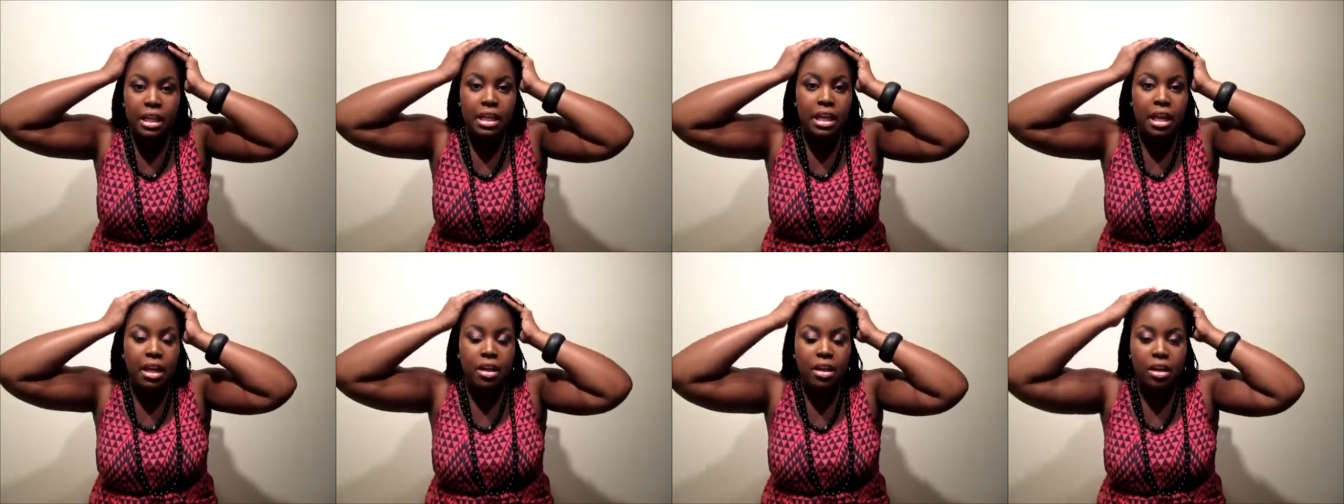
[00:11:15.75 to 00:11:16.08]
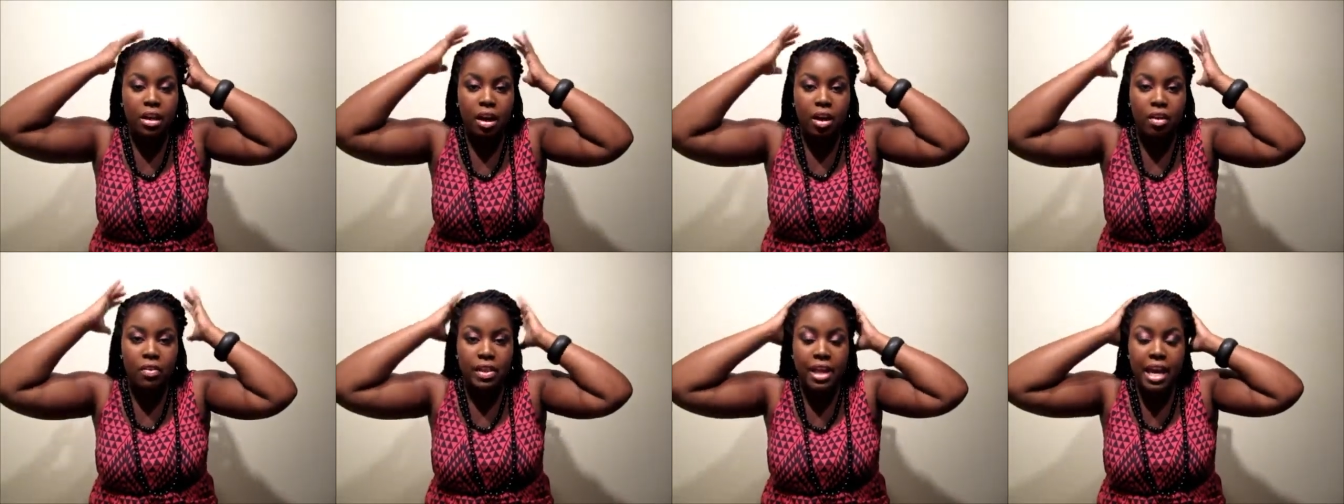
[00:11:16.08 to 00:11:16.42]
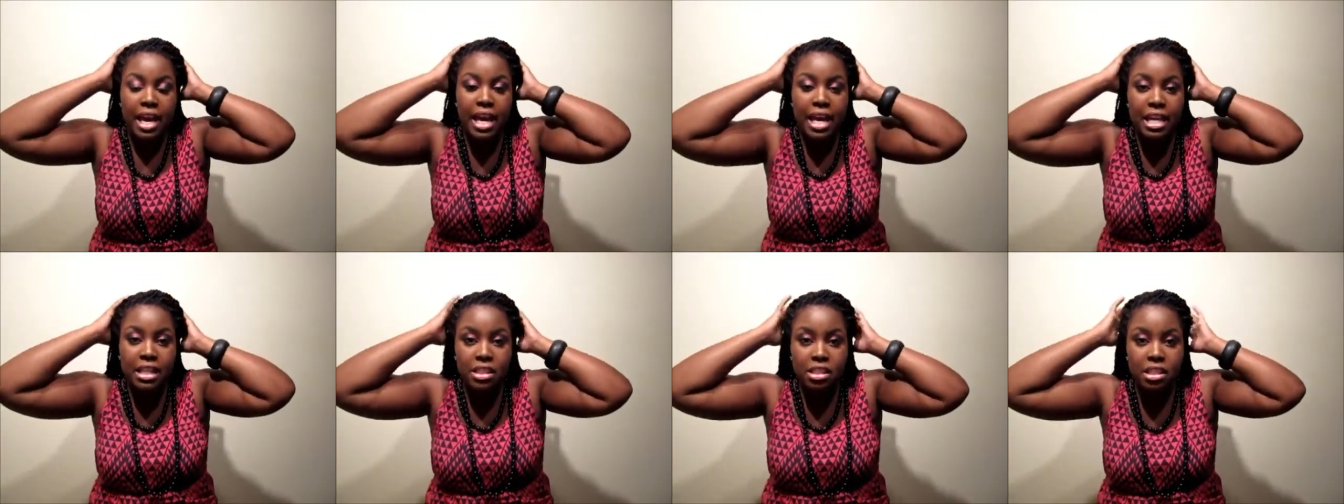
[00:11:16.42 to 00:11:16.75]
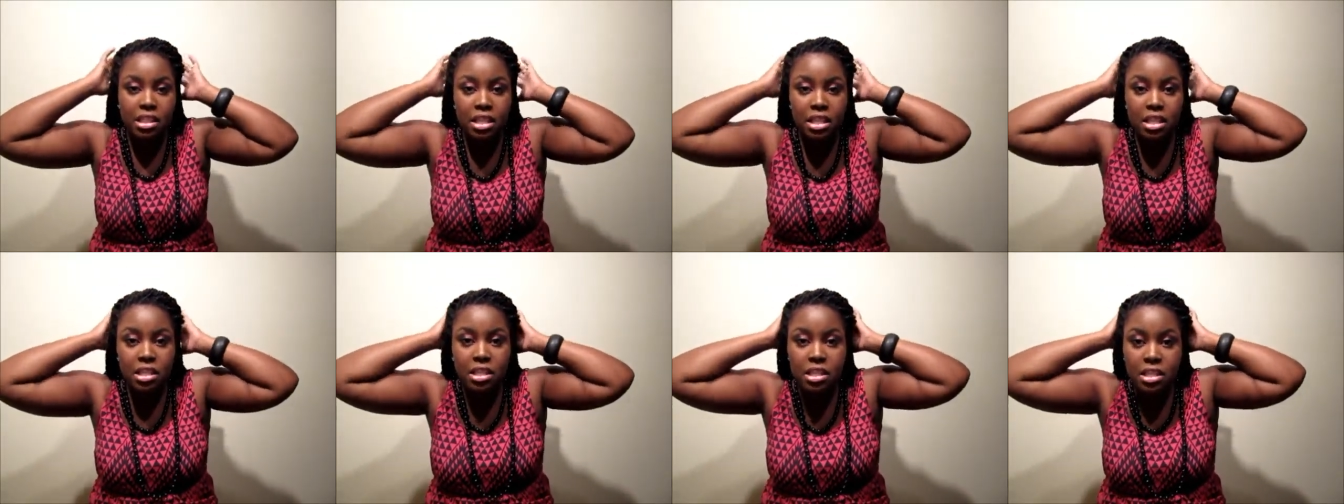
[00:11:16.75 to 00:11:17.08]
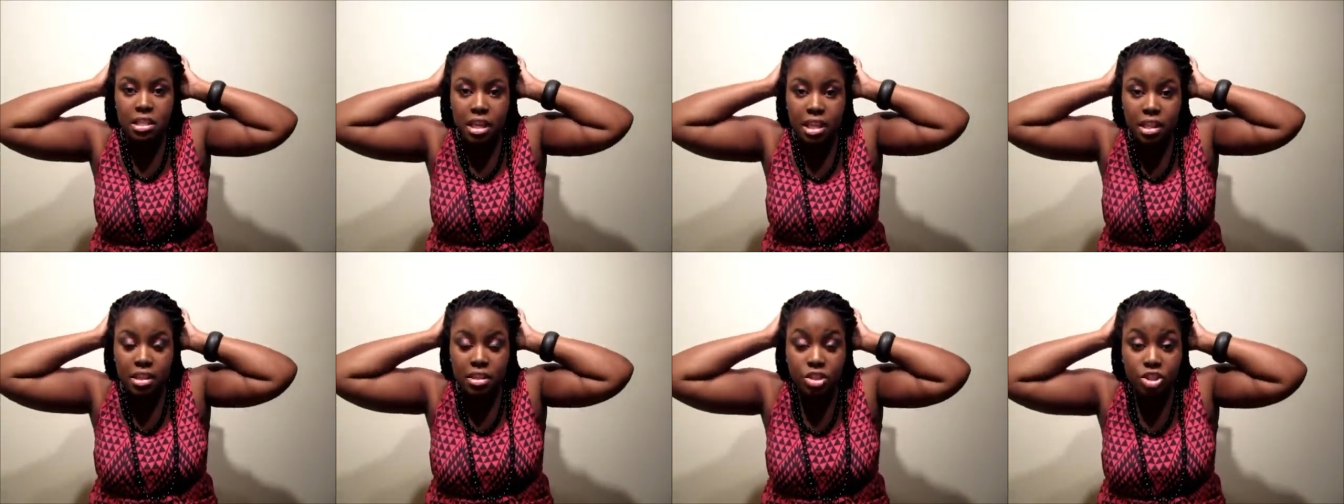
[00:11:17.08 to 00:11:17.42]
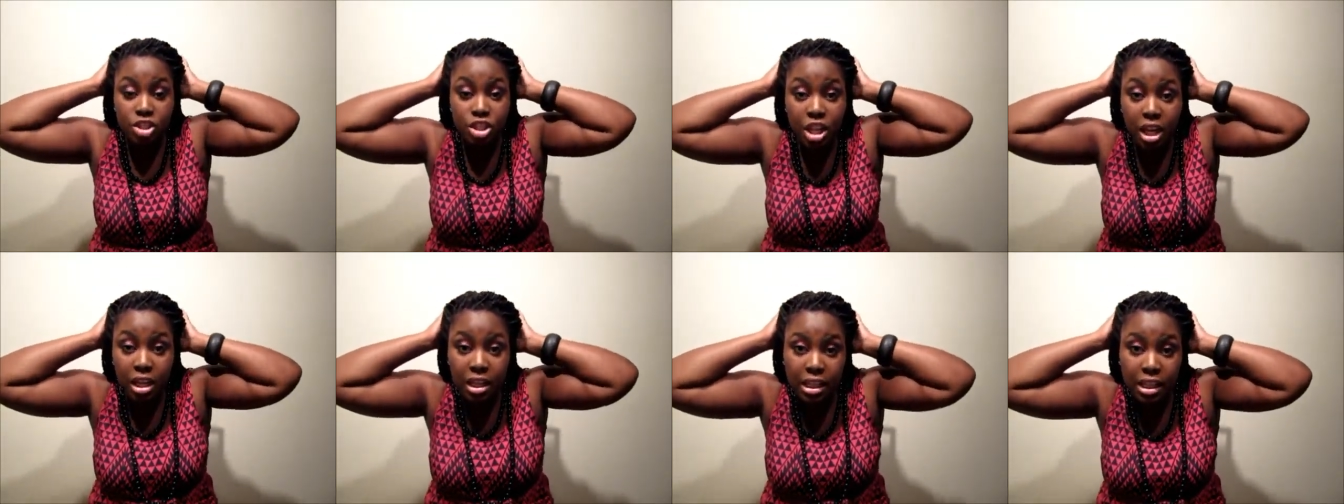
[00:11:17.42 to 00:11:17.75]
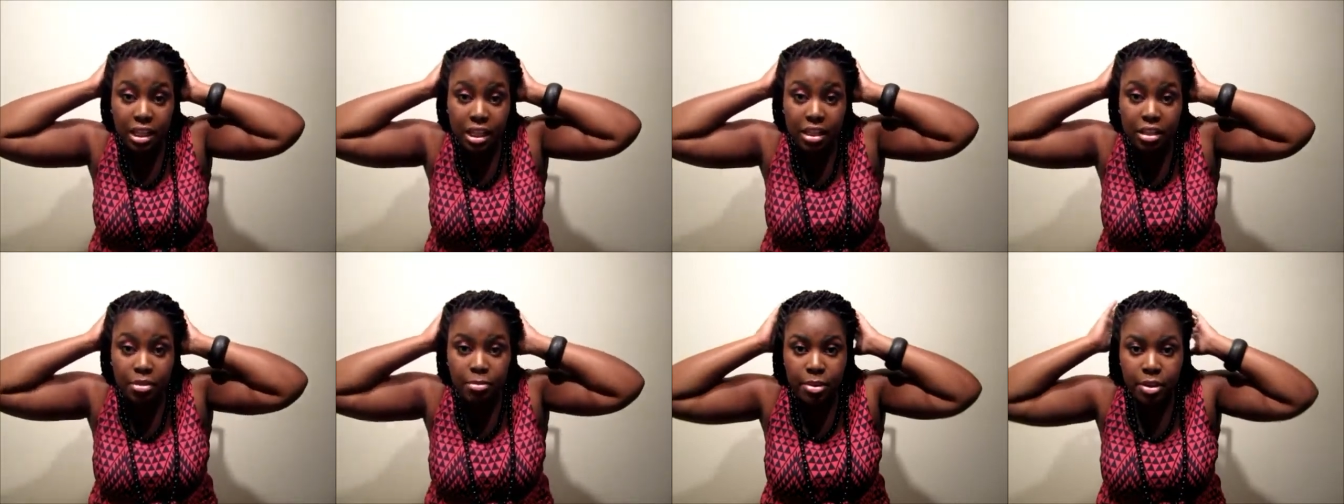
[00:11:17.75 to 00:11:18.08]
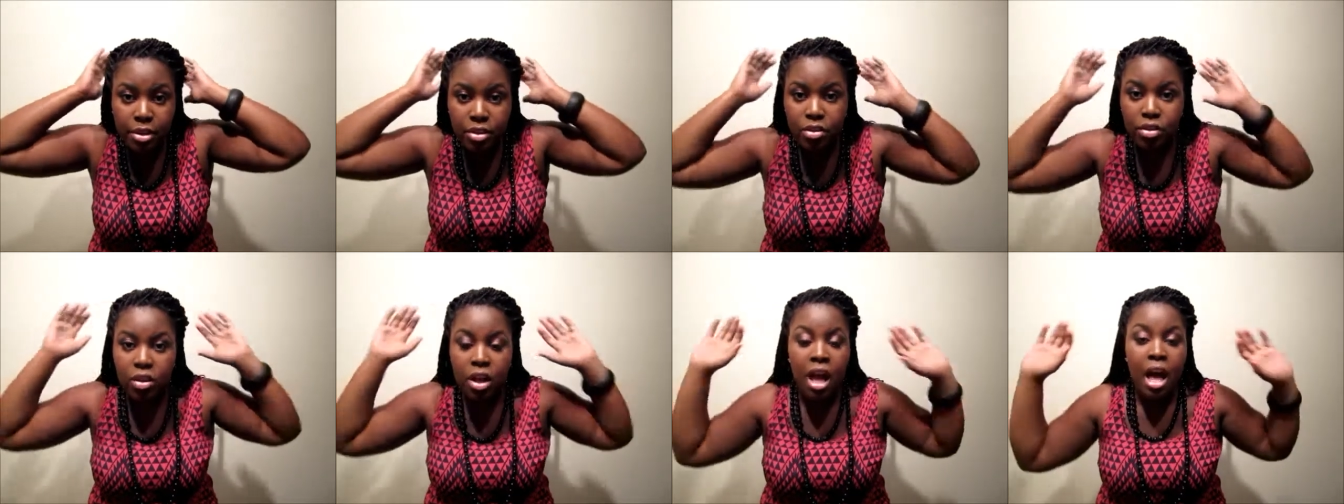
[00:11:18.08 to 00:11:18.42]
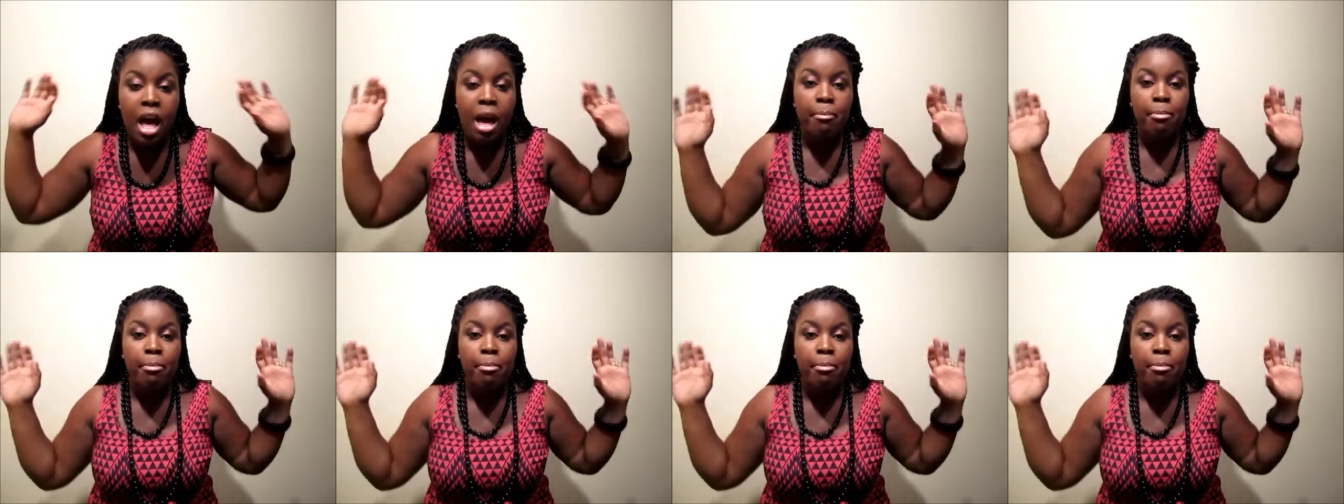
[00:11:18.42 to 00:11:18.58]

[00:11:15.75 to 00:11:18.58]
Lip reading: on the edges and chunky in the middle,